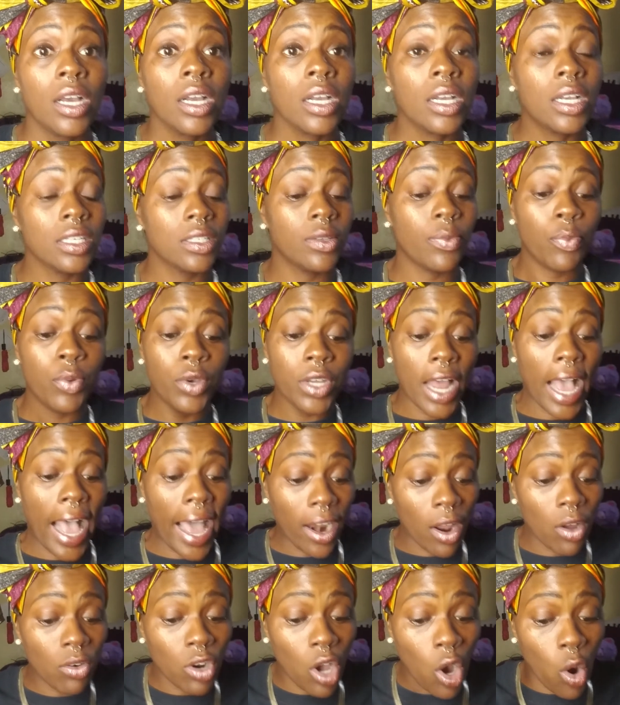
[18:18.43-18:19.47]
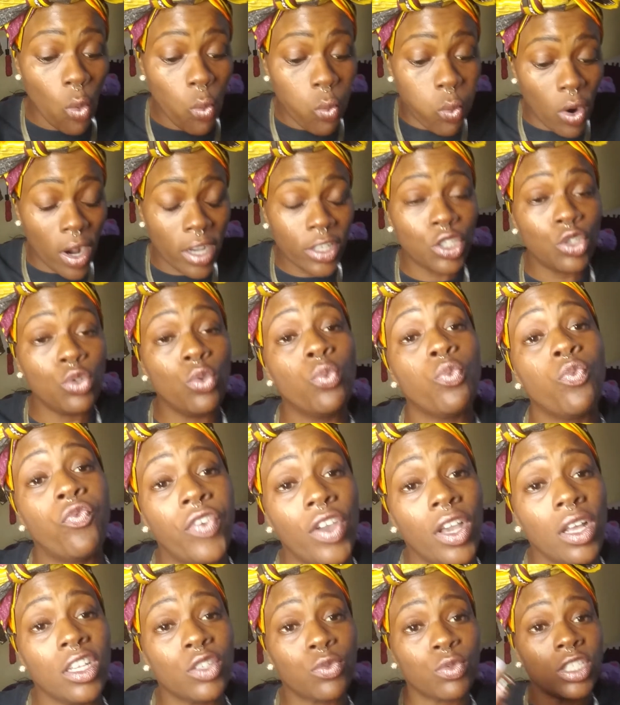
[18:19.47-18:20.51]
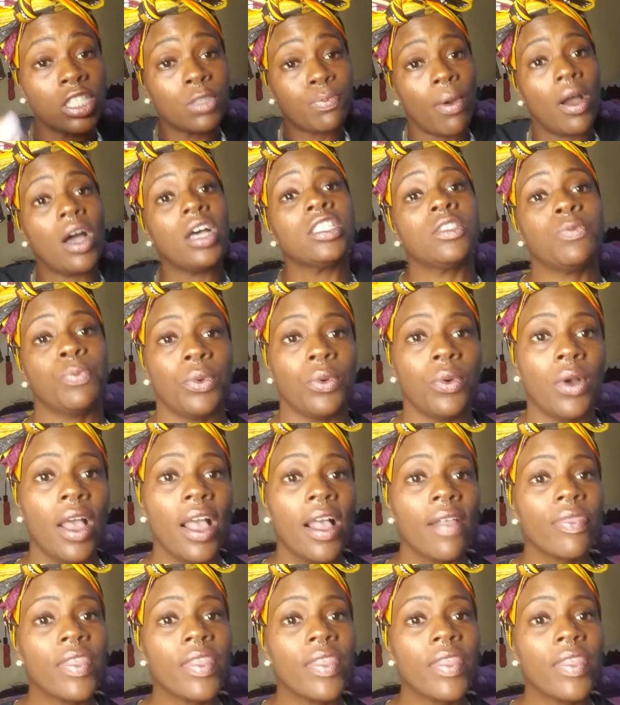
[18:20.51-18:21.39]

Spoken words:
Because I don't know what you feel is responsible.